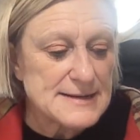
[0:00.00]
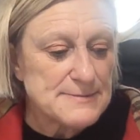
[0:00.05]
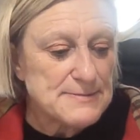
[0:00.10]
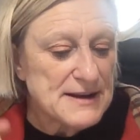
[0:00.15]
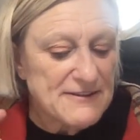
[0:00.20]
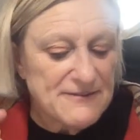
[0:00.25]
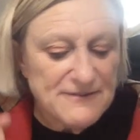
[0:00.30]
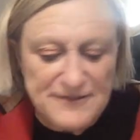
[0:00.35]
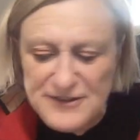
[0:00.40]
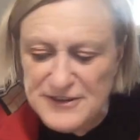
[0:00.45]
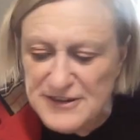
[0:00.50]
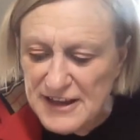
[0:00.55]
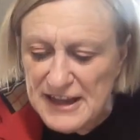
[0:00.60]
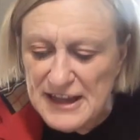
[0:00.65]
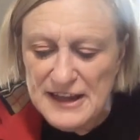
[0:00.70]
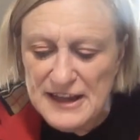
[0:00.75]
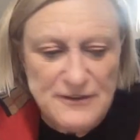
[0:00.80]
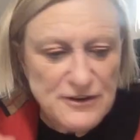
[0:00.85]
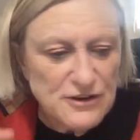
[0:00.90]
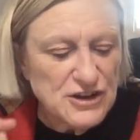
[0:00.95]
But
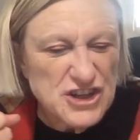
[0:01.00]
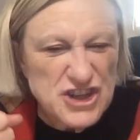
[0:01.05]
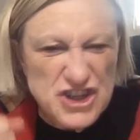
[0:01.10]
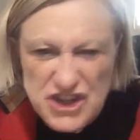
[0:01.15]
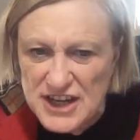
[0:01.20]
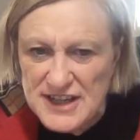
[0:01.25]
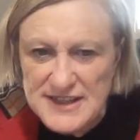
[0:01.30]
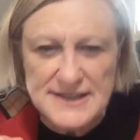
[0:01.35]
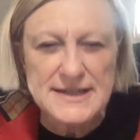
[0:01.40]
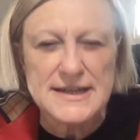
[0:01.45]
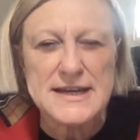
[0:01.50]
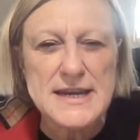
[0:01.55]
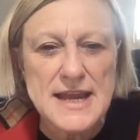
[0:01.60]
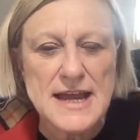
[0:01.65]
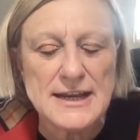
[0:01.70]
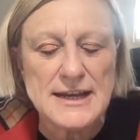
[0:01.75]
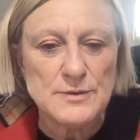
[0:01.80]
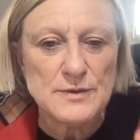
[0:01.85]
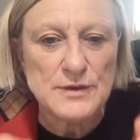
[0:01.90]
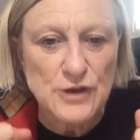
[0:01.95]
if you could just
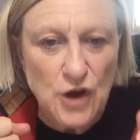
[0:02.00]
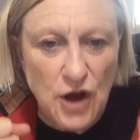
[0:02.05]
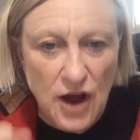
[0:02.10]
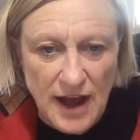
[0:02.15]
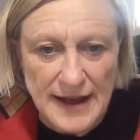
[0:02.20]
connect with your